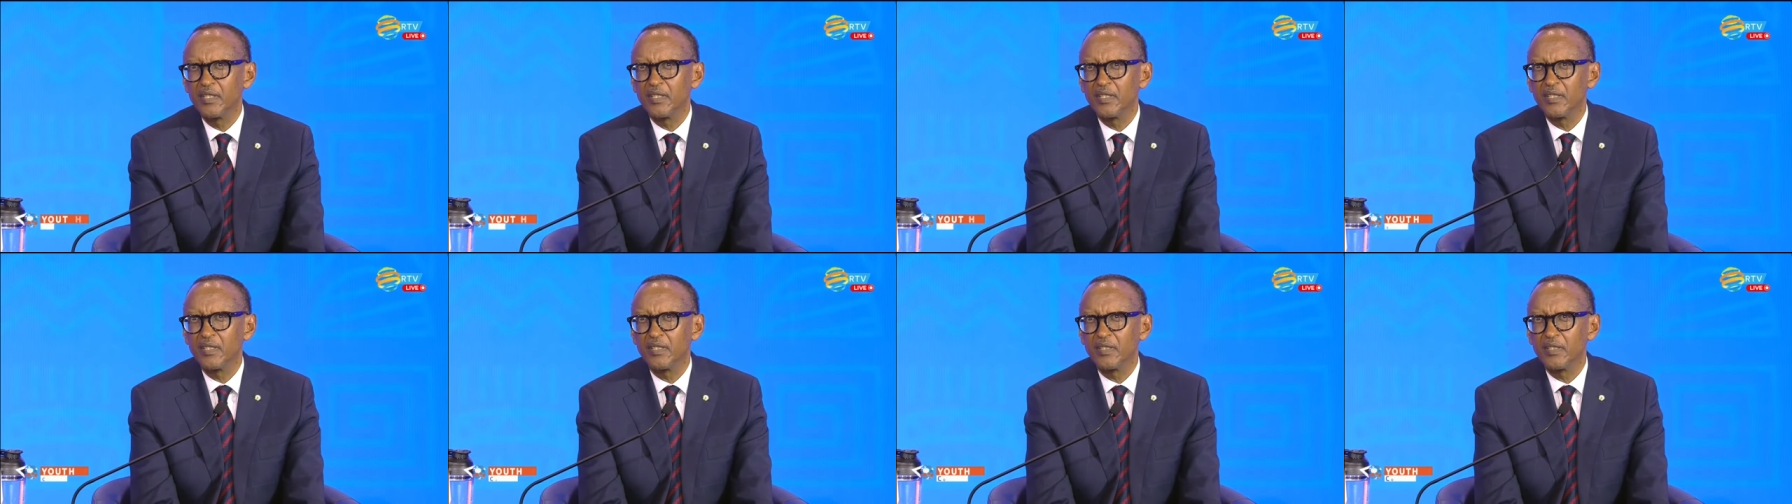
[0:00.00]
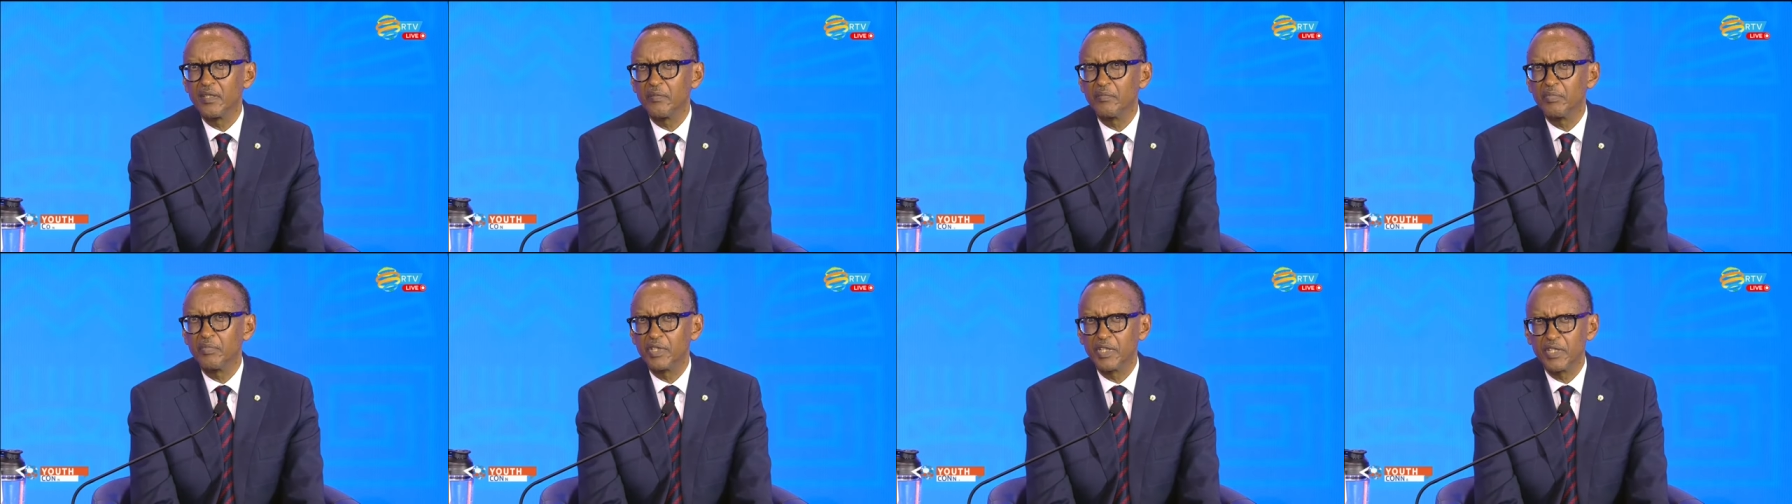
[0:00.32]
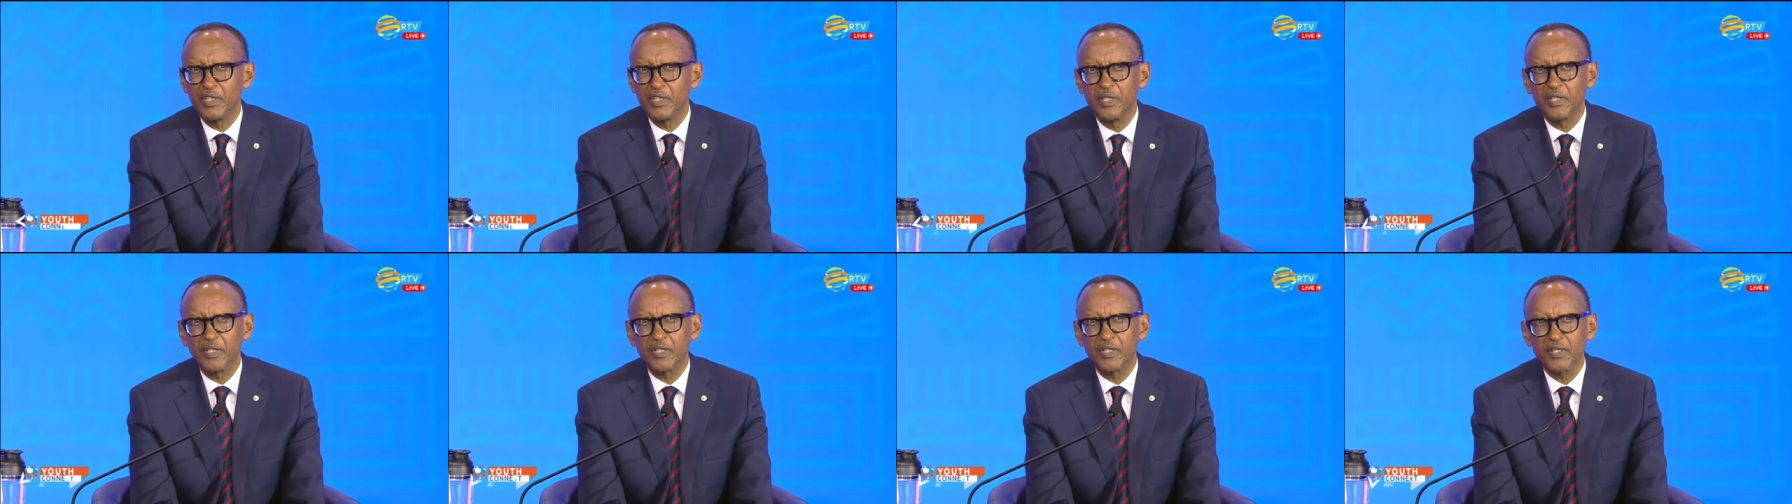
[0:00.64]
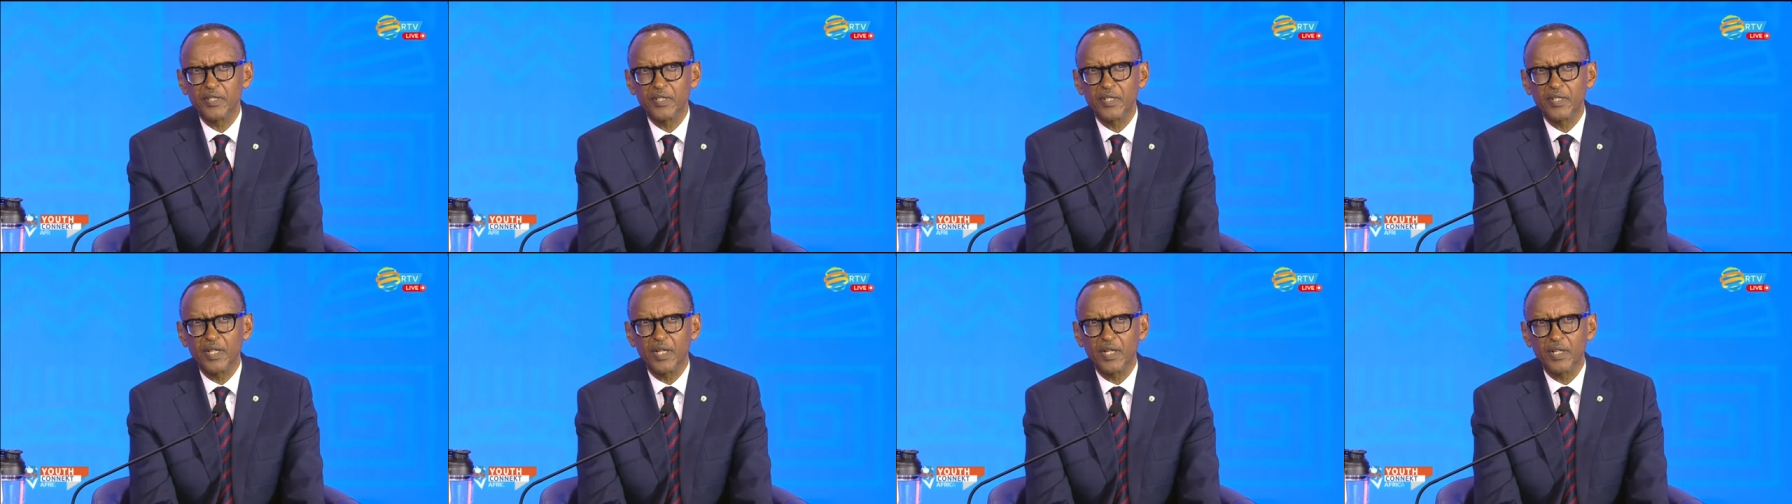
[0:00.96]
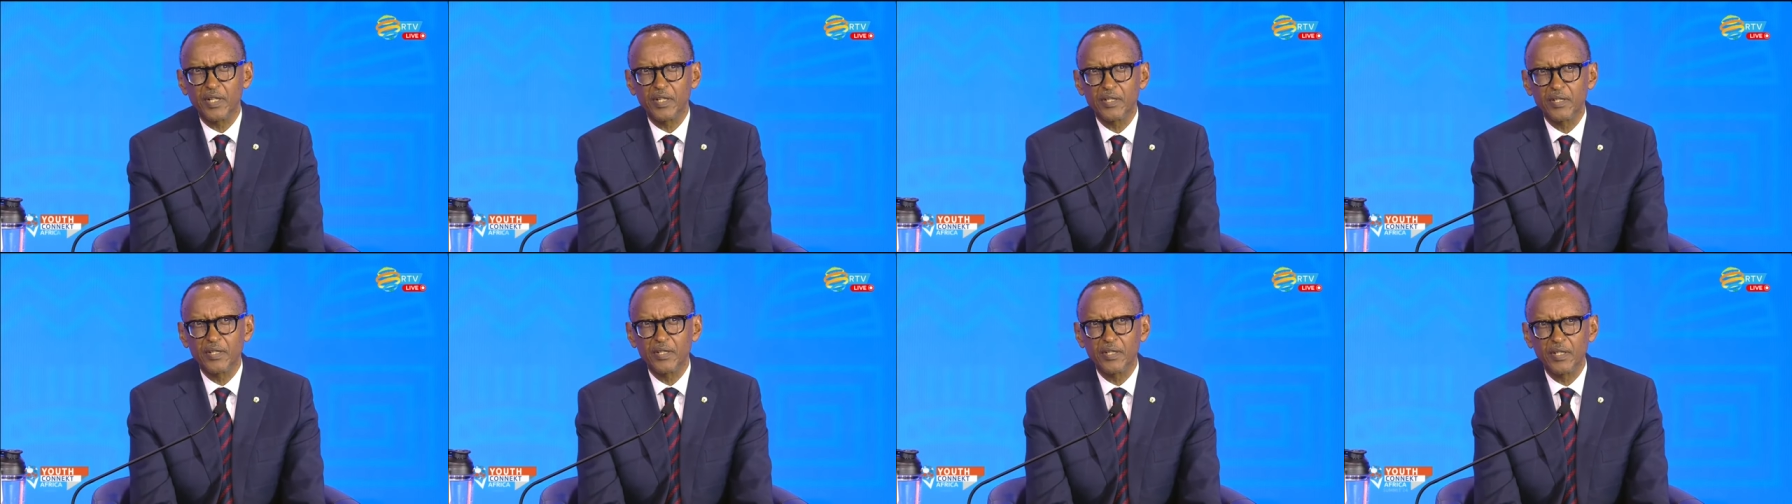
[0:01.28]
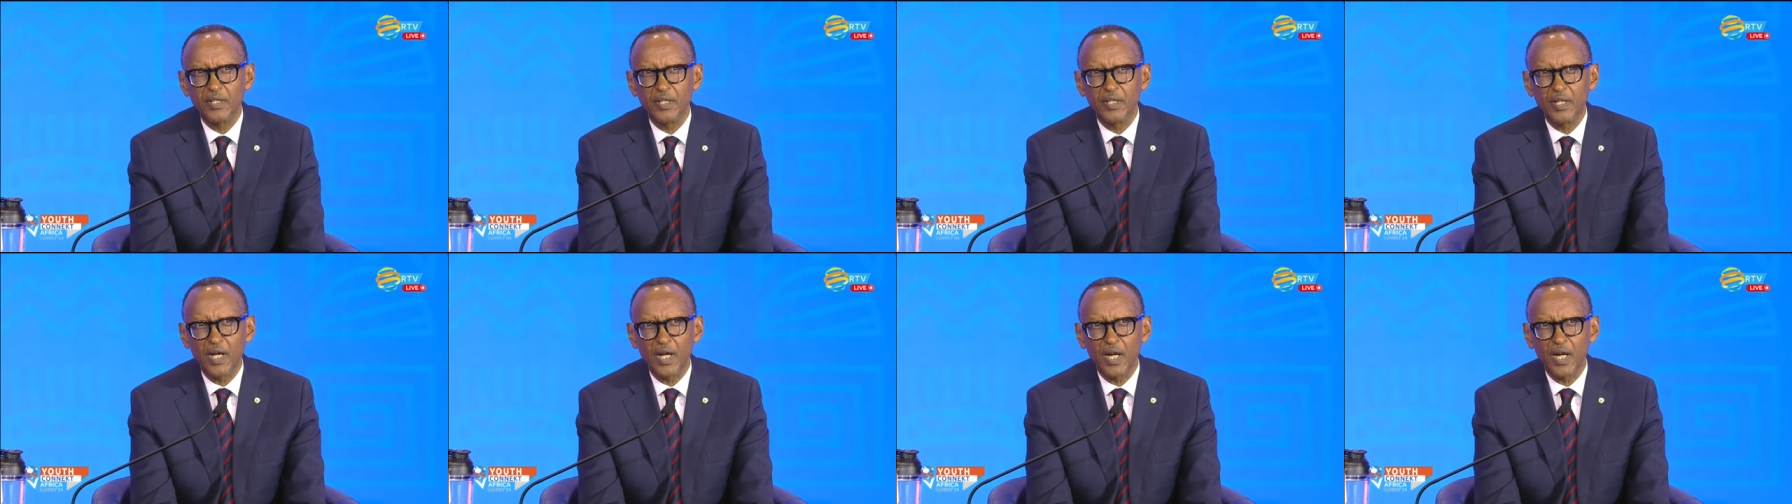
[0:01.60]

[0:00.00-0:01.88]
the politics that uh,